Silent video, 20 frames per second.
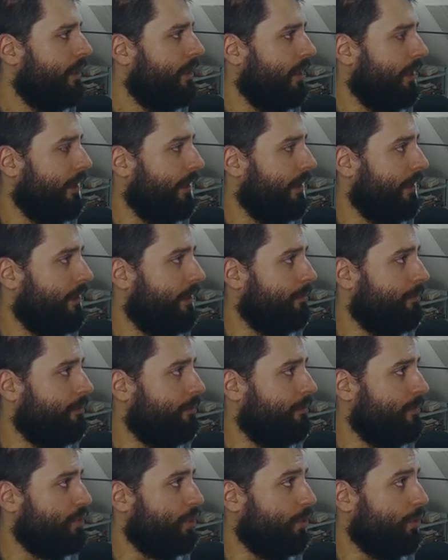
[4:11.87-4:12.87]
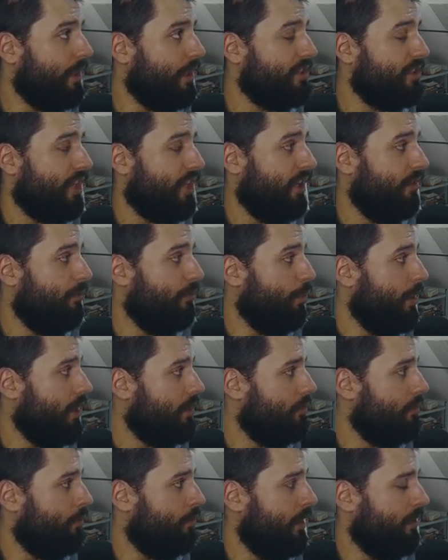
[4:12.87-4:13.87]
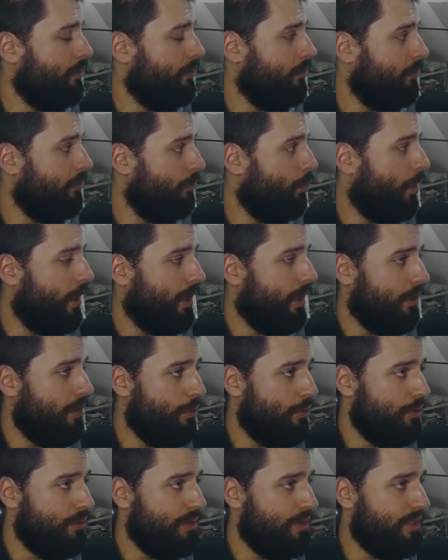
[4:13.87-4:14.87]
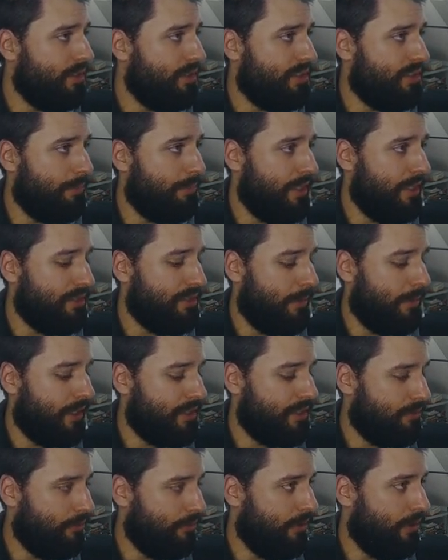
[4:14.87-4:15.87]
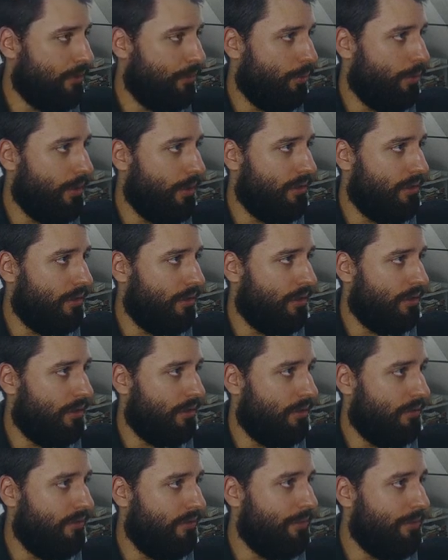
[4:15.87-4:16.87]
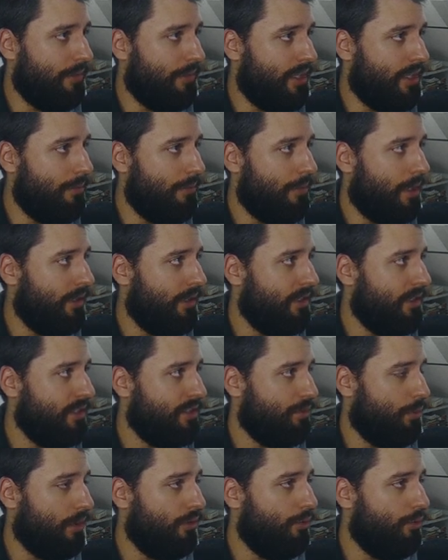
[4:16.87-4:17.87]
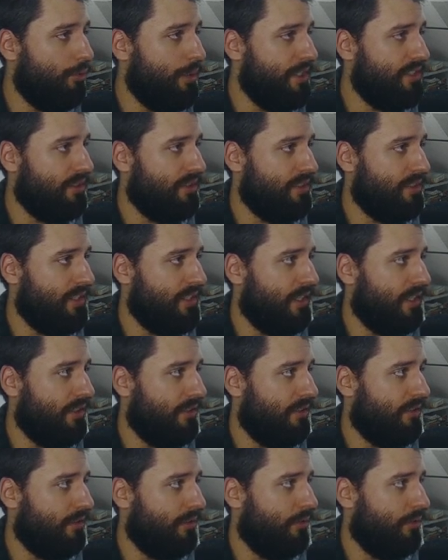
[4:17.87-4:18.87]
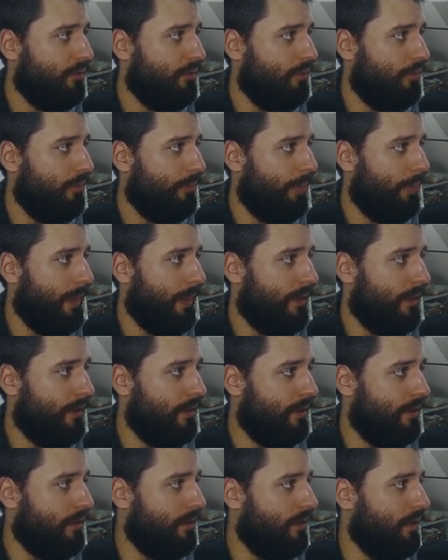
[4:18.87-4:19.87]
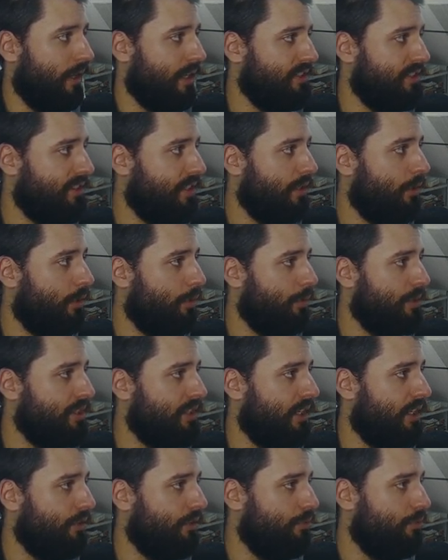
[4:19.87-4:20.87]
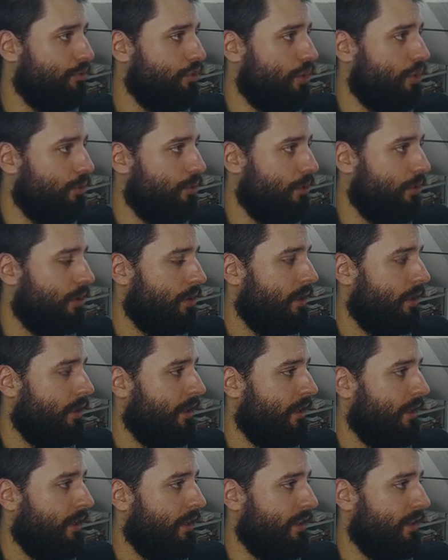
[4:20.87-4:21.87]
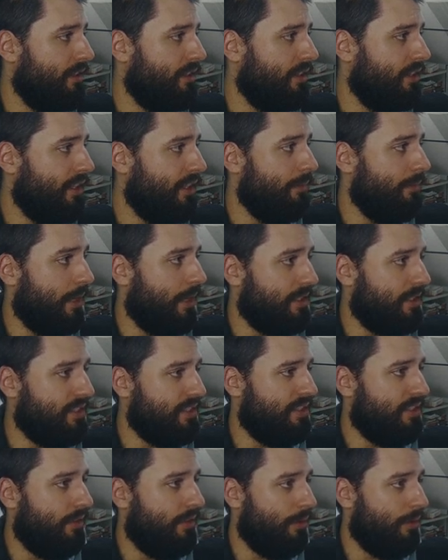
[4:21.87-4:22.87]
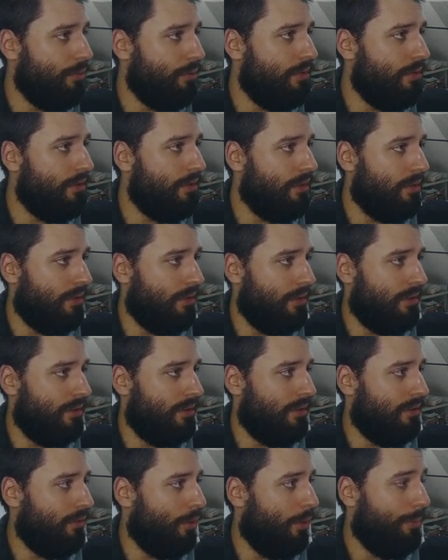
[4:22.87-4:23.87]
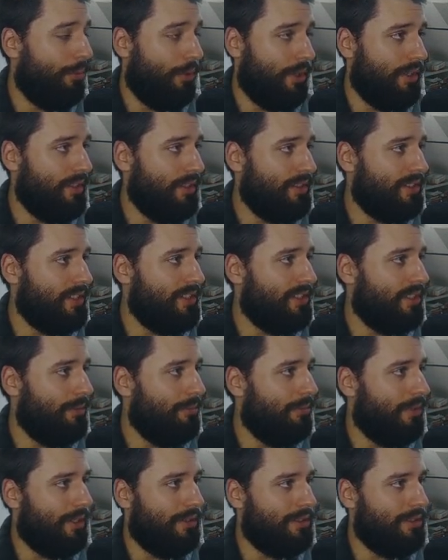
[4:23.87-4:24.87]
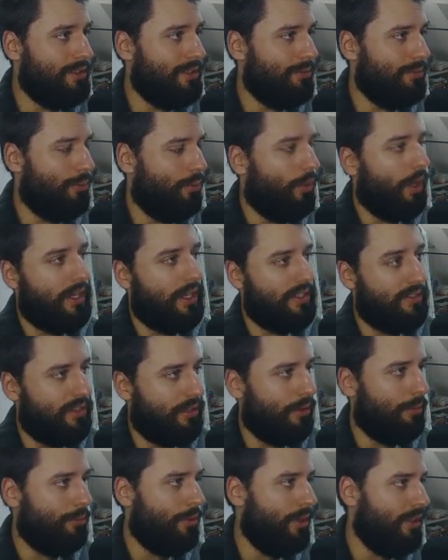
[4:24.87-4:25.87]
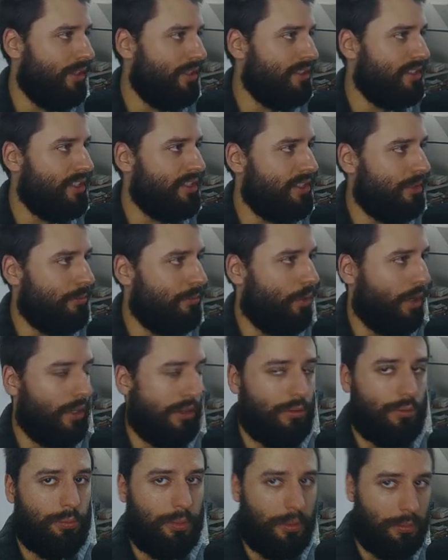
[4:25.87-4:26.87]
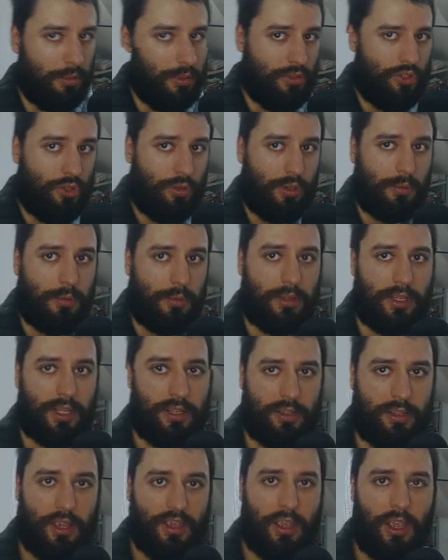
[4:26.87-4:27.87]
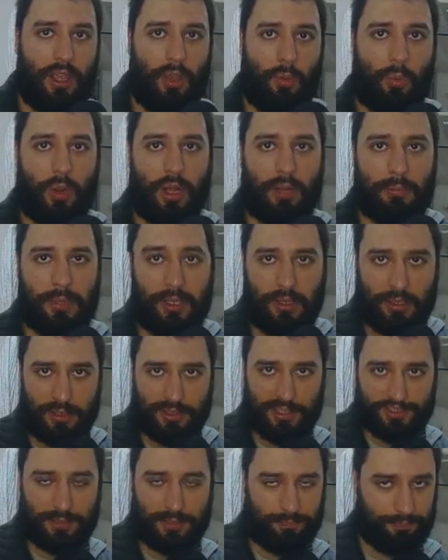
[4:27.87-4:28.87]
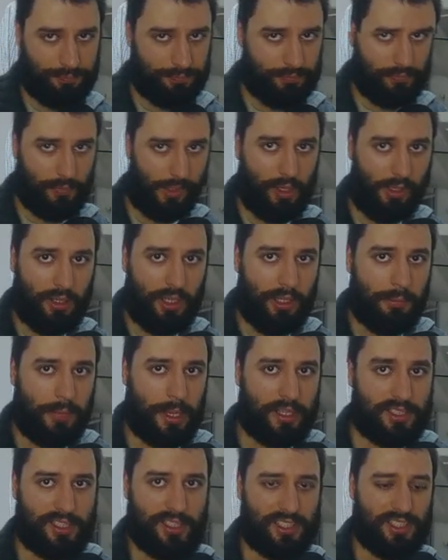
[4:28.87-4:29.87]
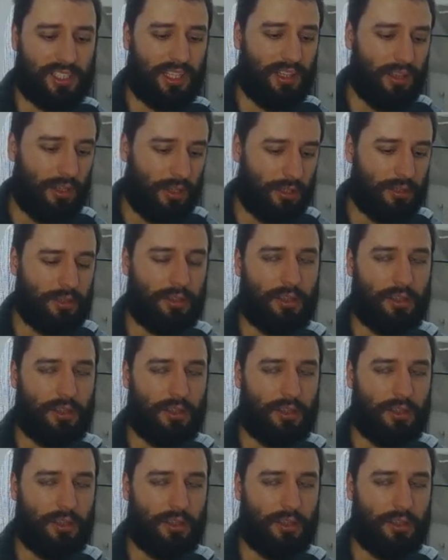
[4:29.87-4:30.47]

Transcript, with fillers: Um, so that's kind of weird, right? Uh, why use uh, Spacemacs with uh, Vim key bindings? Well, the reason is that, uh, as they always like to joke, is that Emacs is a very good uh, operating system because why it's an operating system? Why do people joke about that? Well, because Emacs has a lot